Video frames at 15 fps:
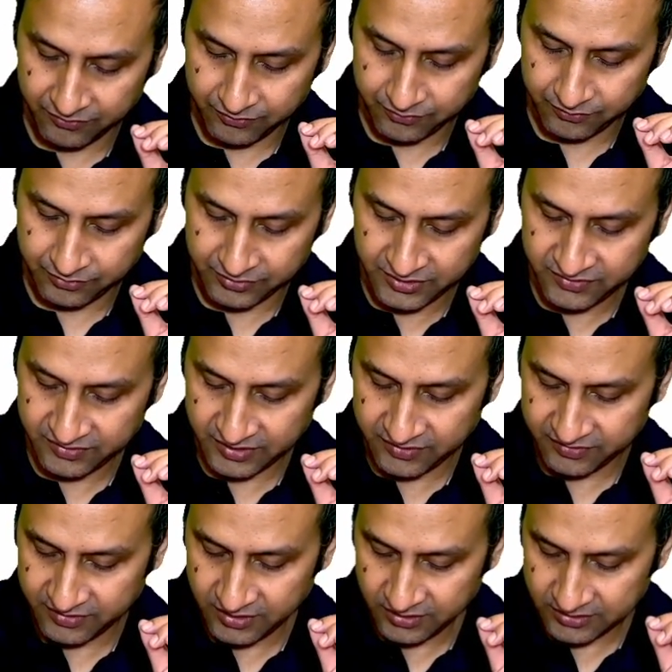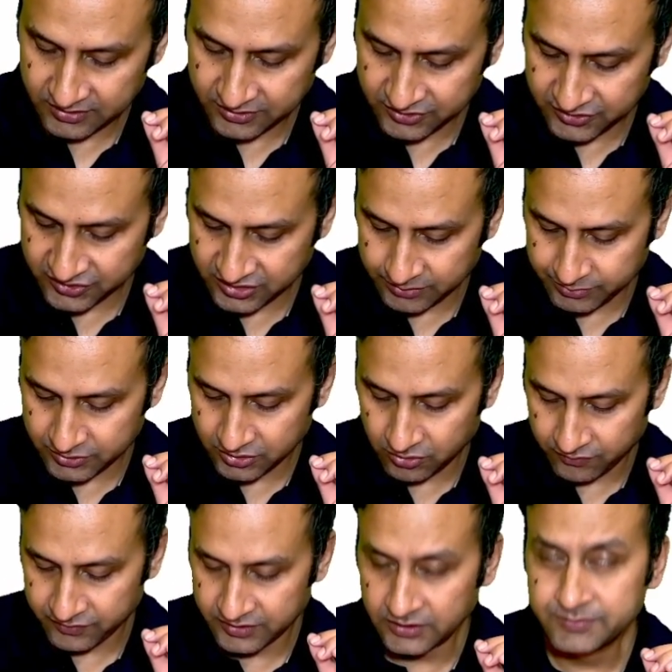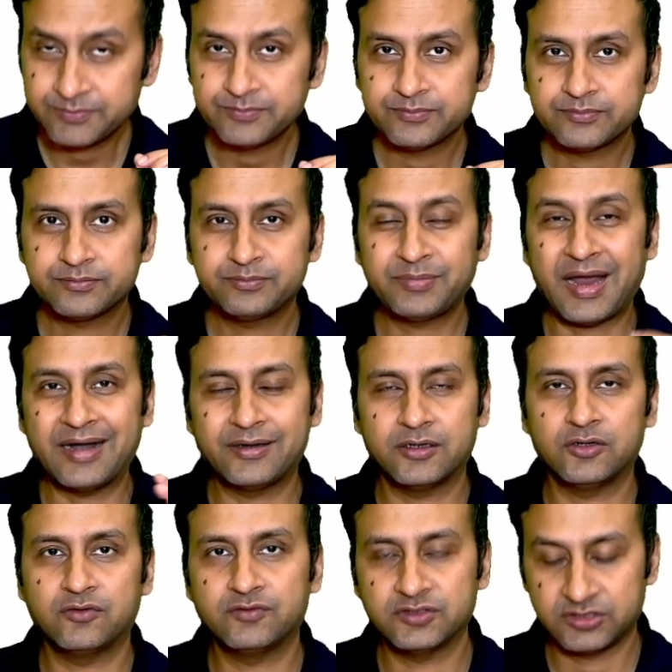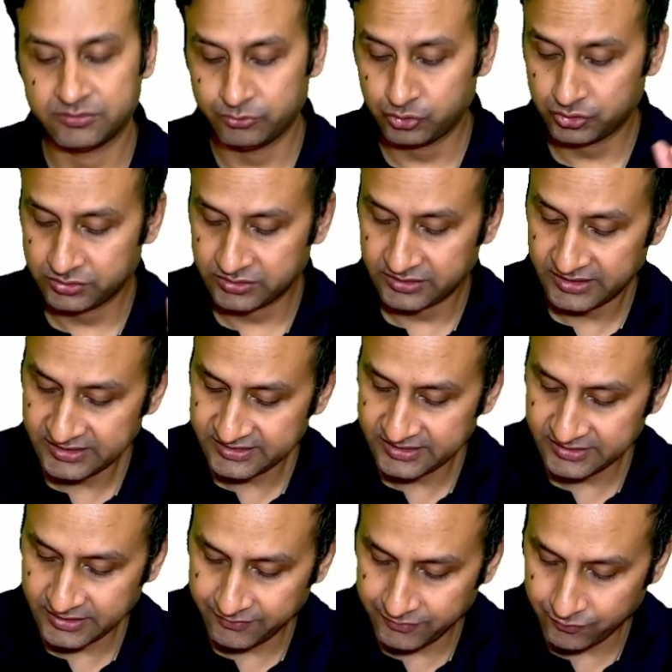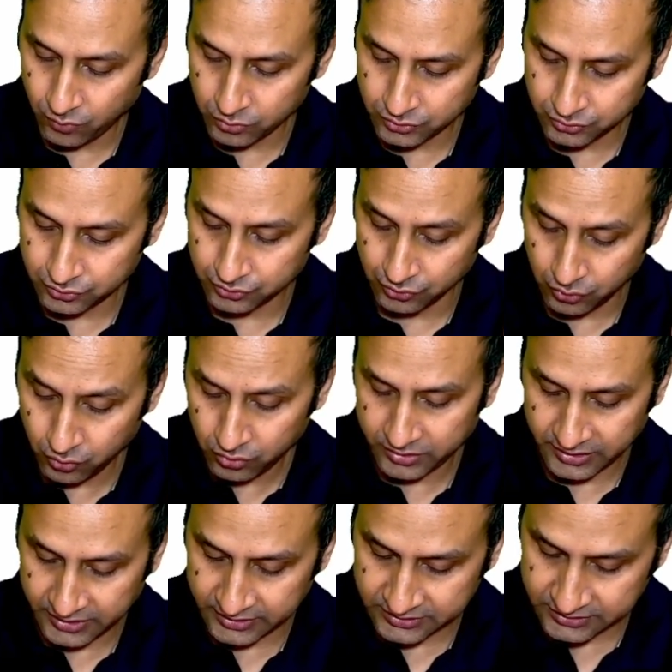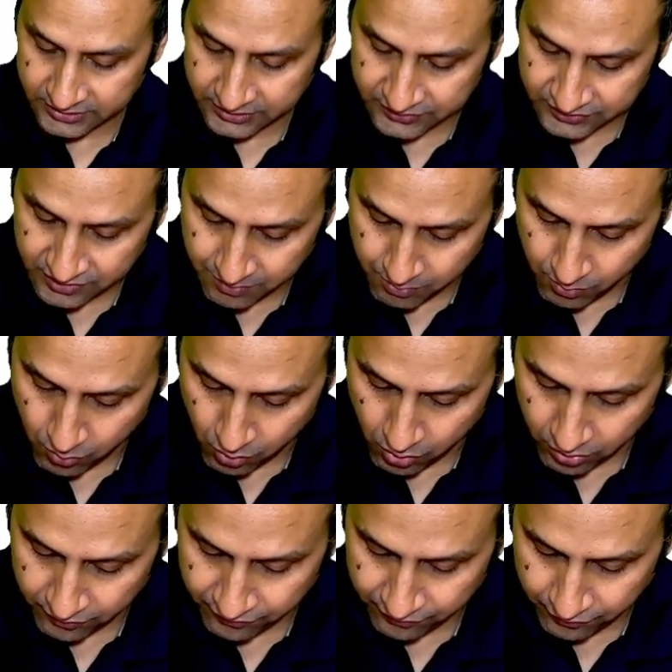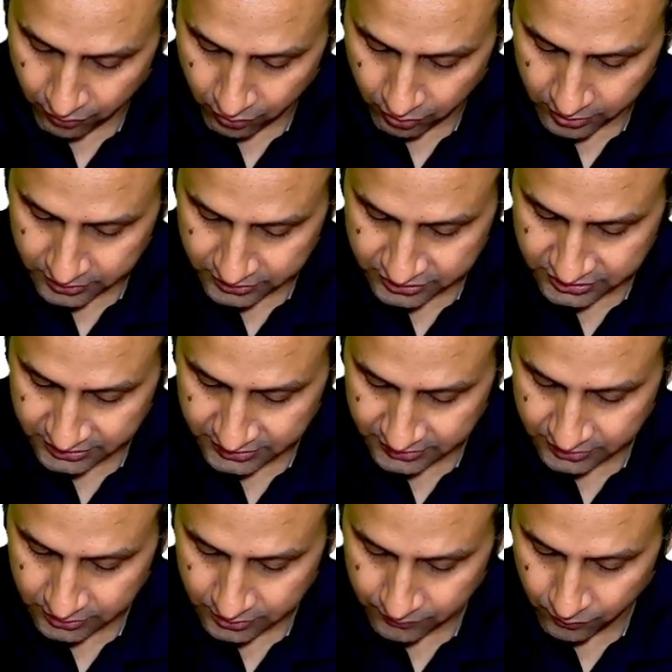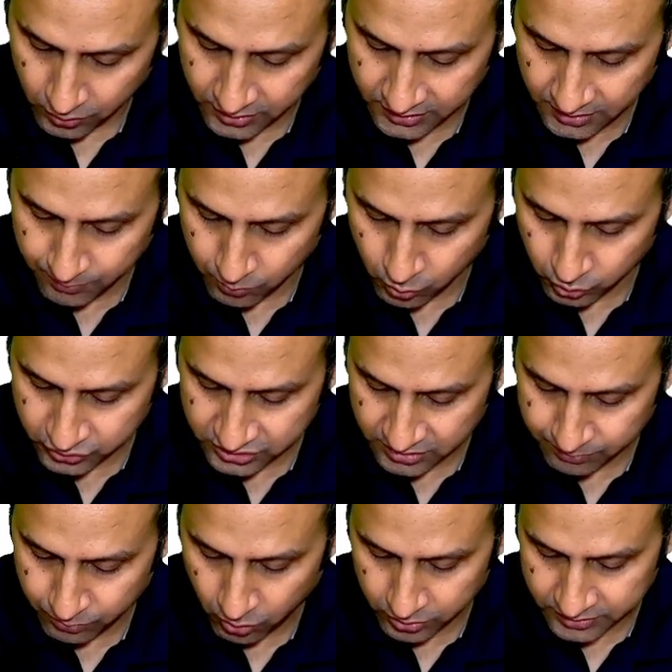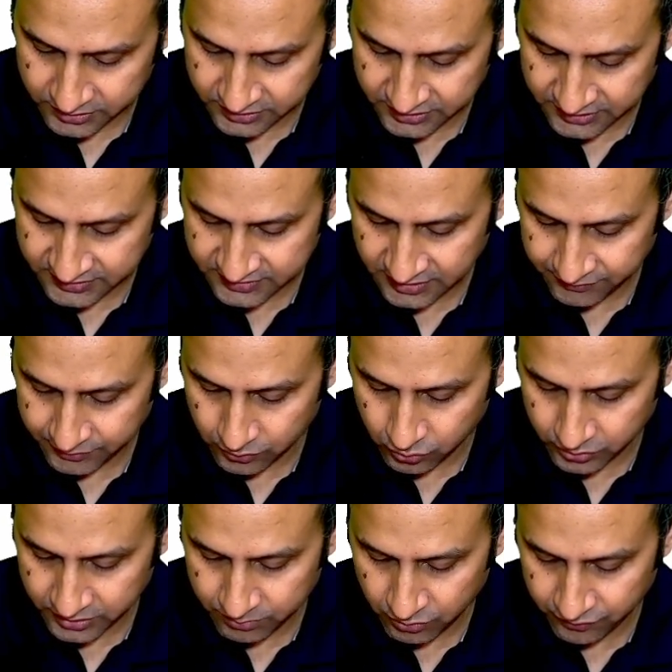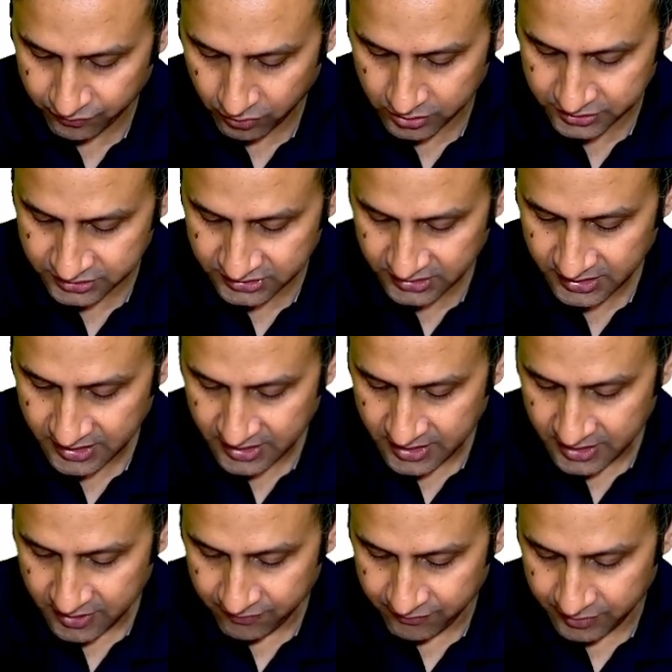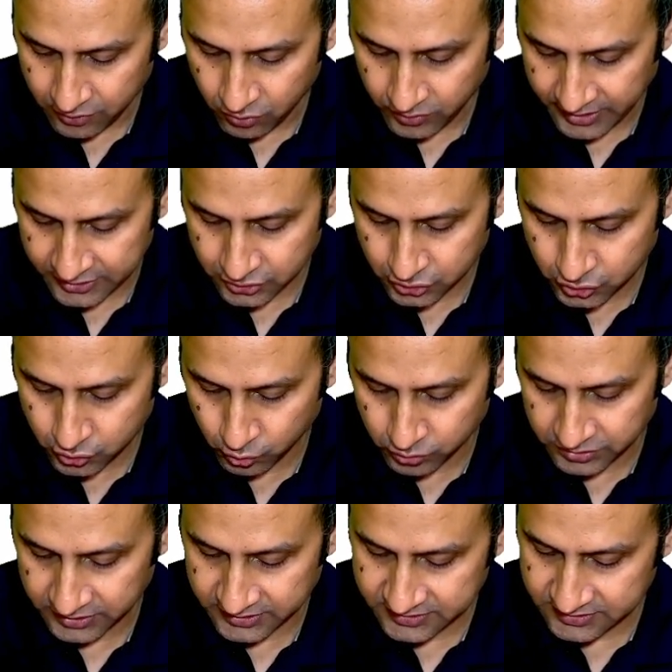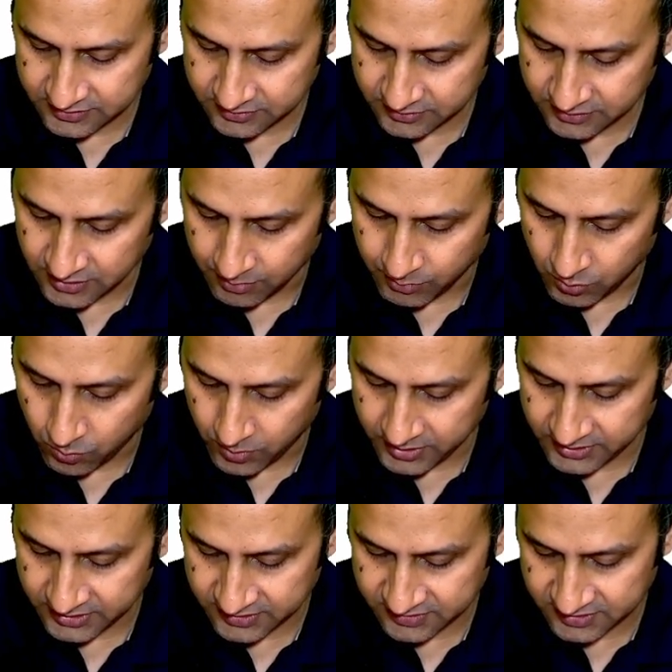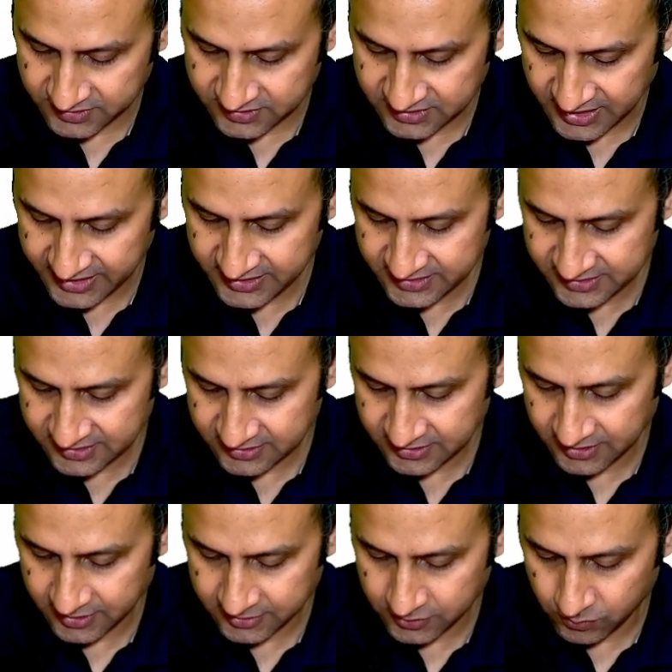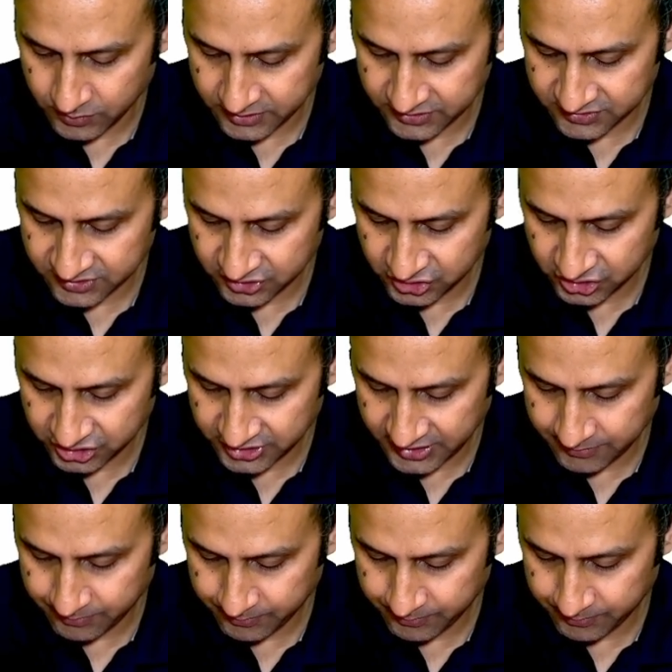this is the descriptor of the pattern of distribution. The next thing that we want to look at is the morphology. What are the most important things that we look in morphology? We look at two things. Number one is the size, the other one is the shape.